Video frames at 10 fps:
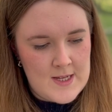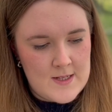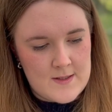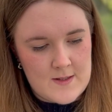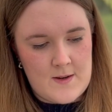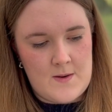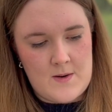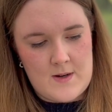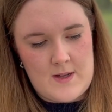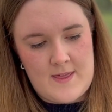So
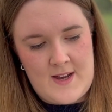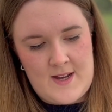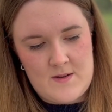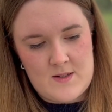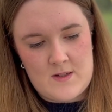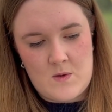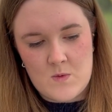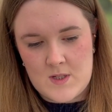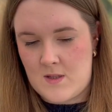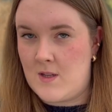that
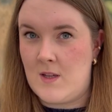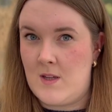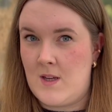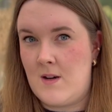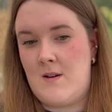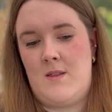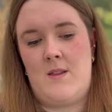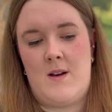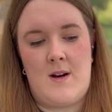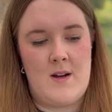was the yarn
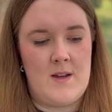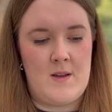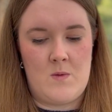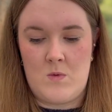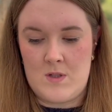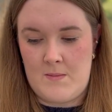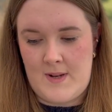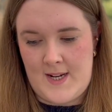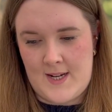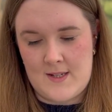that I wasn't
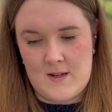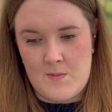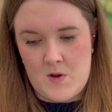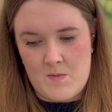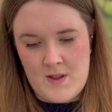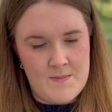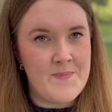planning to come home with.